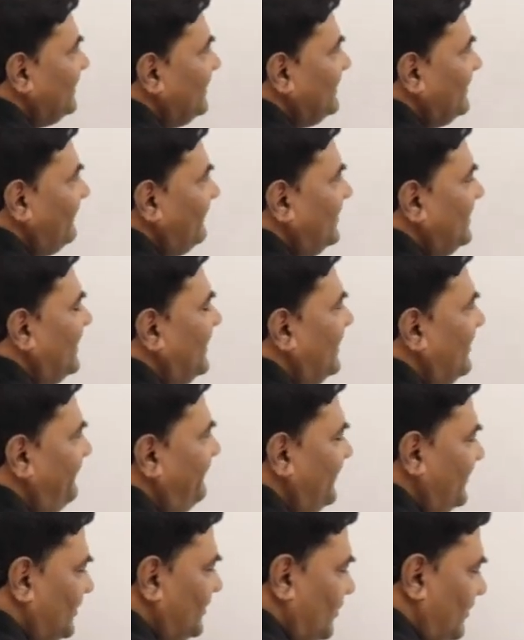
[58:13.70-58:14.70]
by level I
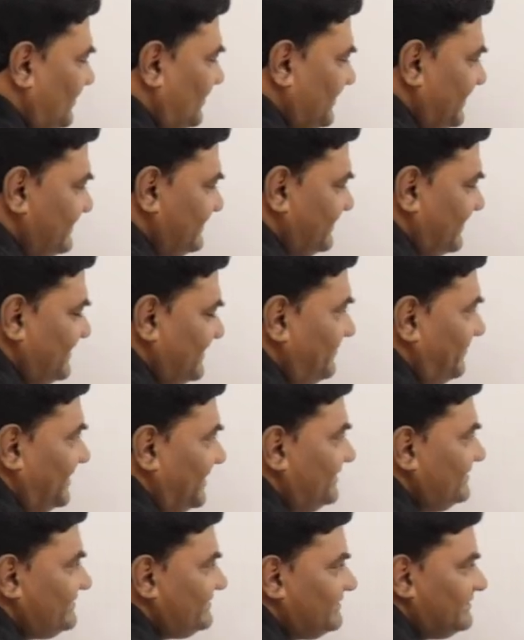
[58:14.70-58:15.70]
have filled all these
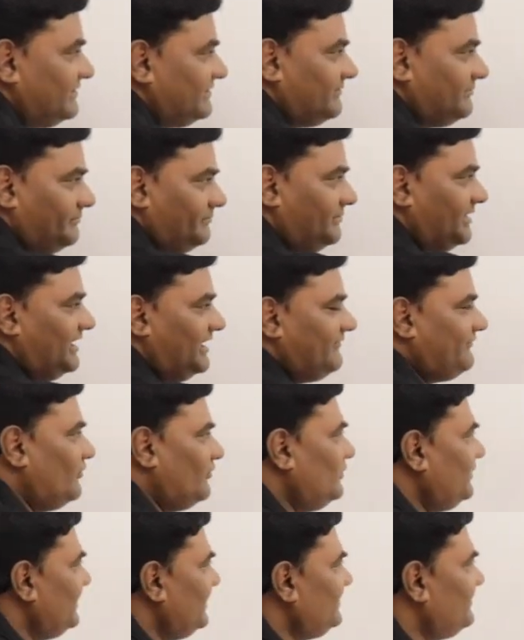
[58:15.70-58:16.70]
elements by
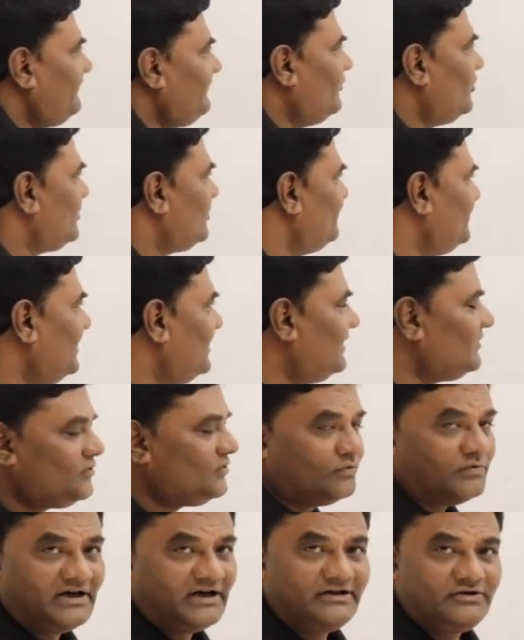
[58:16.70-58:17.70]
following the formula
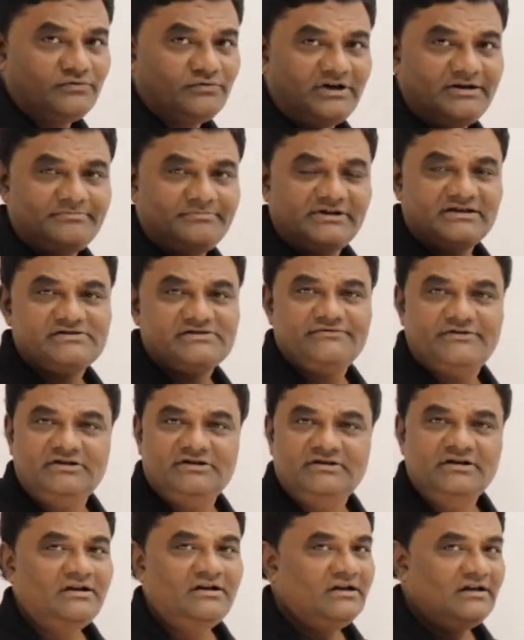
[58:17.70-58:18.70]
2i plus
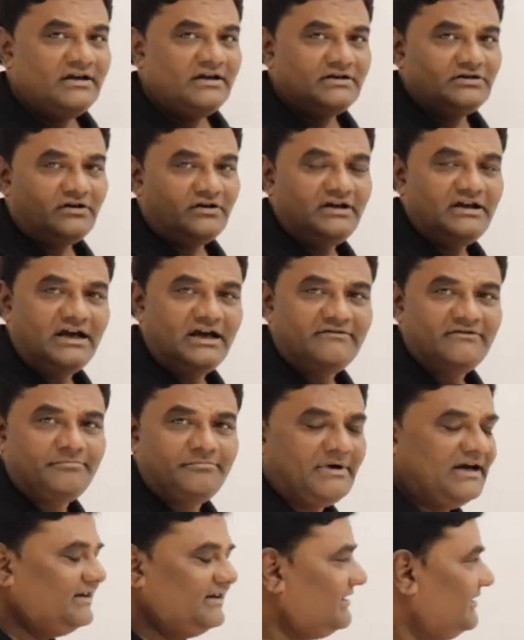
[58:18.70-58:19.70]
1. Now I have a
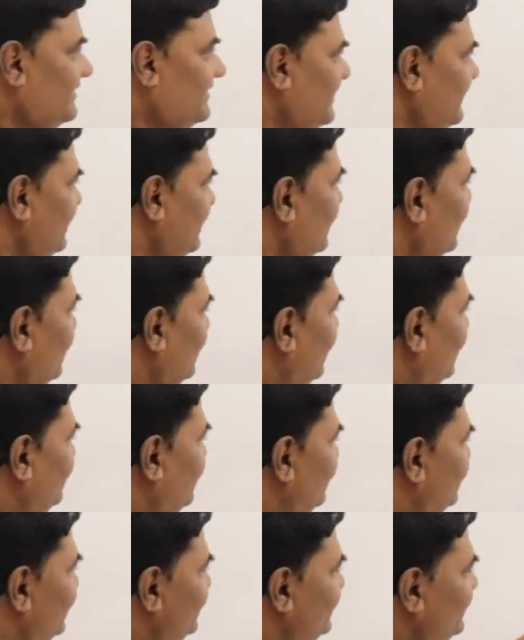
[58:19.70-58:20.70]
binary tree.
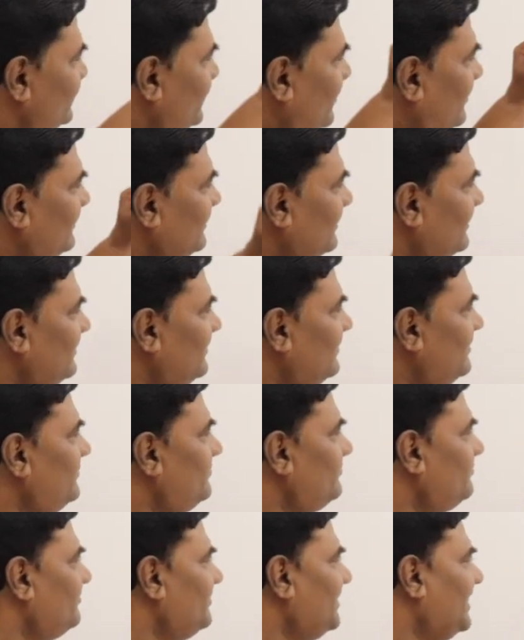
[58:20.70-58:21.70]
This is not
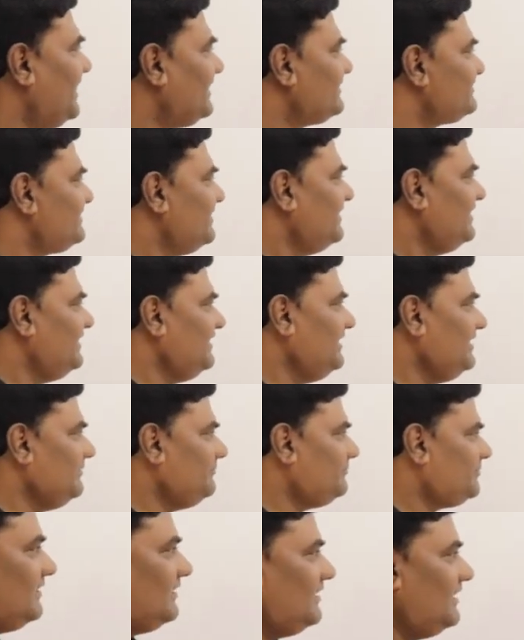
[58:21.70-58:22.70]
a max
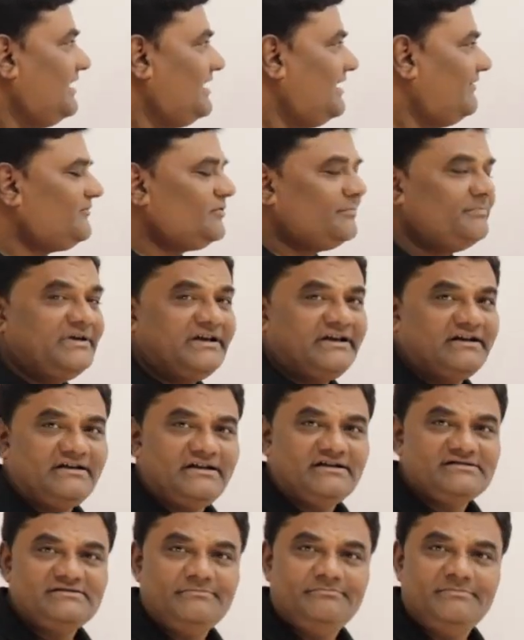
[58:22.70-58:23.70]
heap. I have to make it
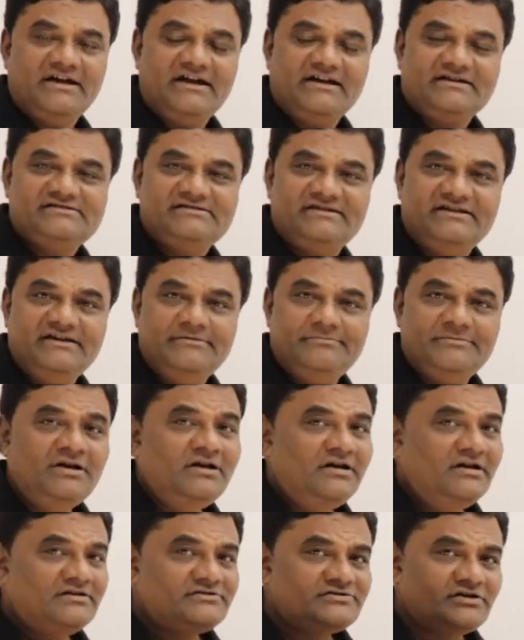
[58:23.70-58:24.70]
as a max heap.
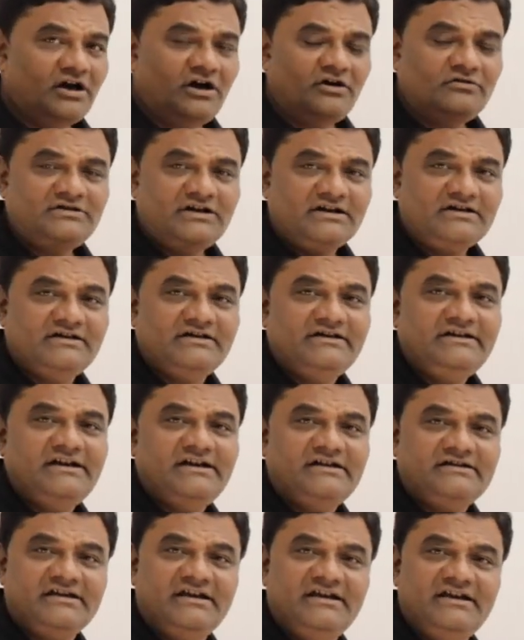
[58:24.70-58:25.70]
So how the
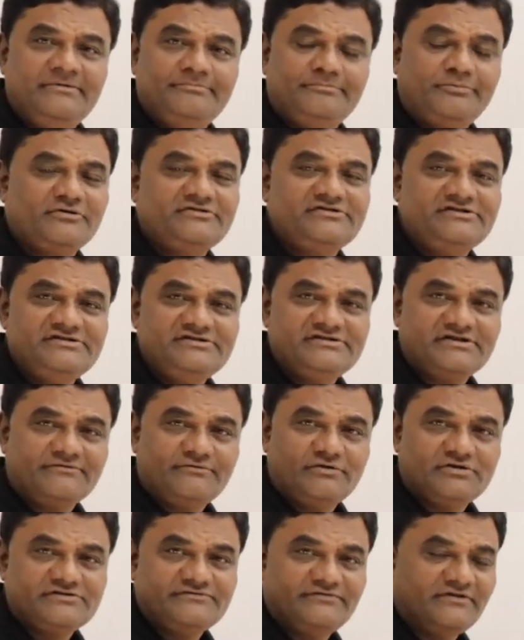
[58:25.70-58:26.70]
create heap procedure
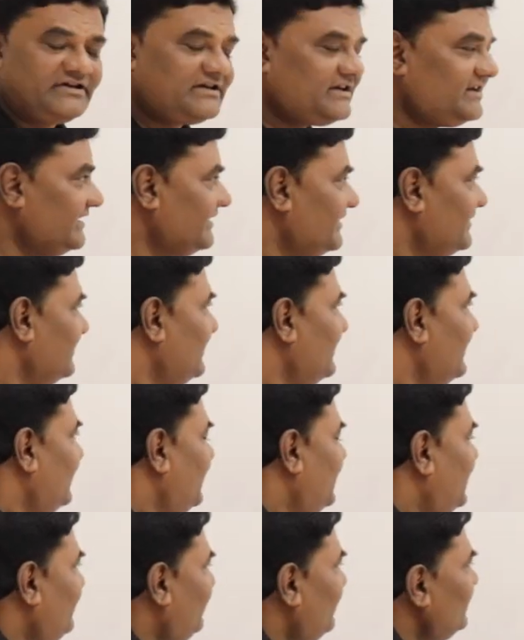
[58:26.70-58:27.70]
was working?
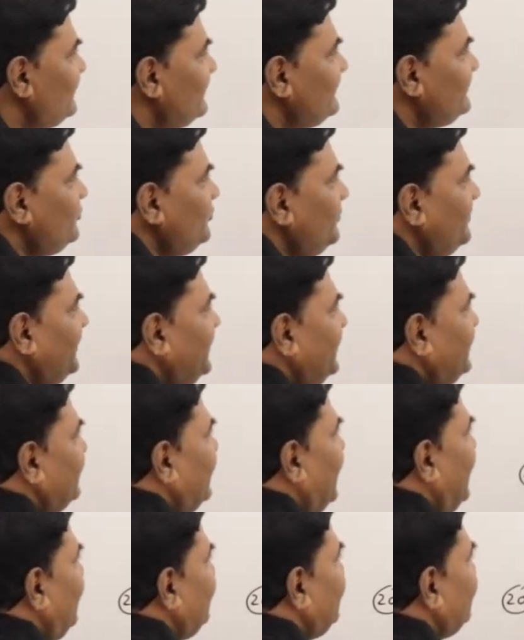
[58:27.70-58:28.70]
It was assuming
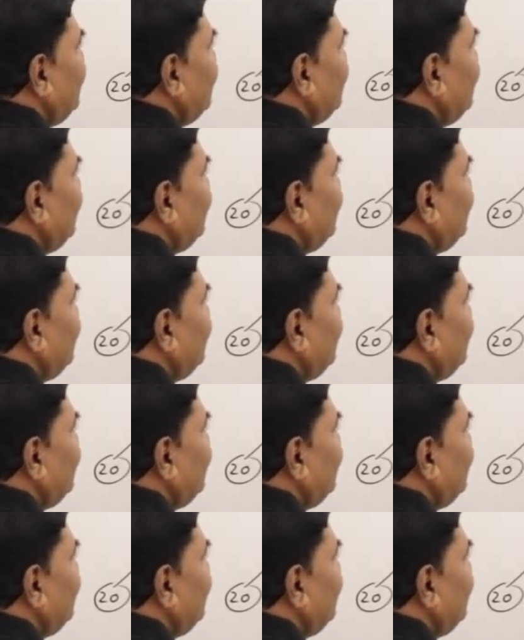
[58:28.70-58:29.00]
that